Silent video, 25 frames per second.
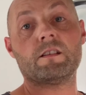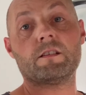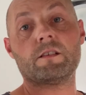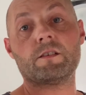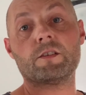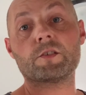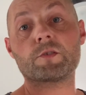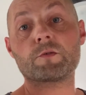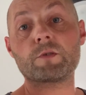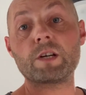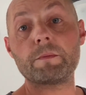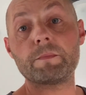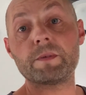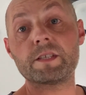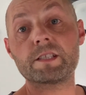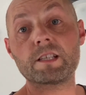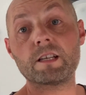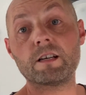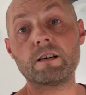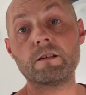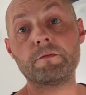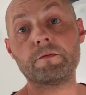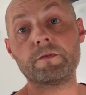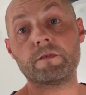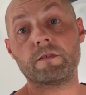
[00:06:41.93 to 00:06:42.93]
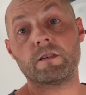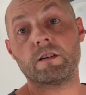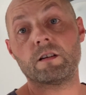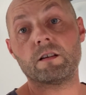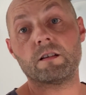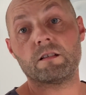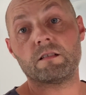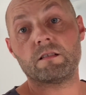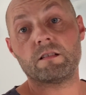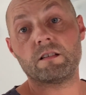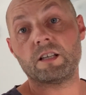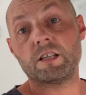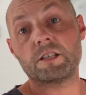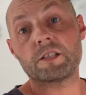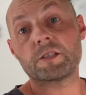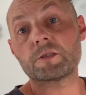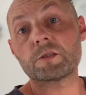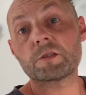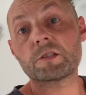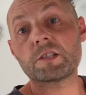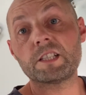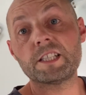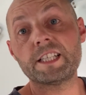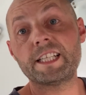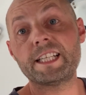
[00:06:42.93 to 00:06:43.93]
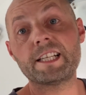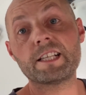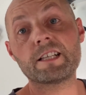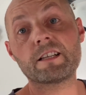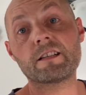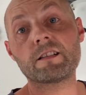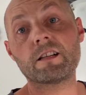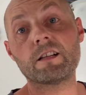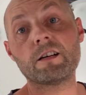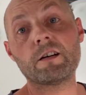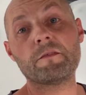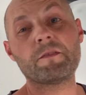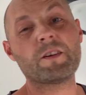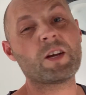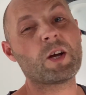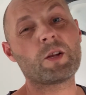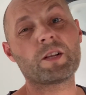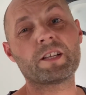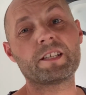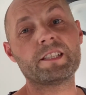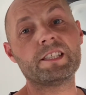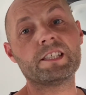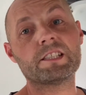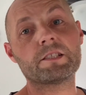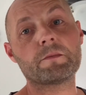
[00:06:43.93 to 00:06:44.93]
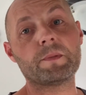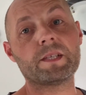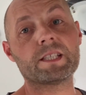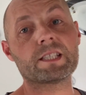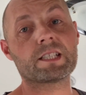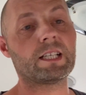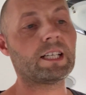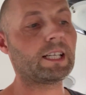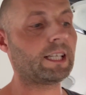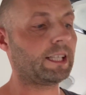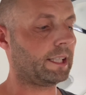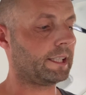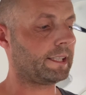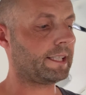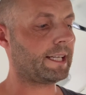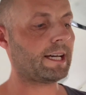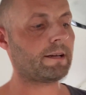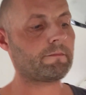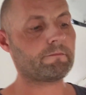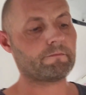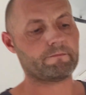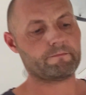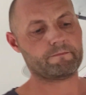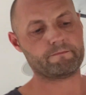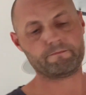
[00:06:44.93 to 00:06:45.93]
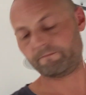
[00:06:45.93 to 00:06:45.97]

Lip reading: Just grab yourself a little cleaning cloth, it only needs to be slightly damp.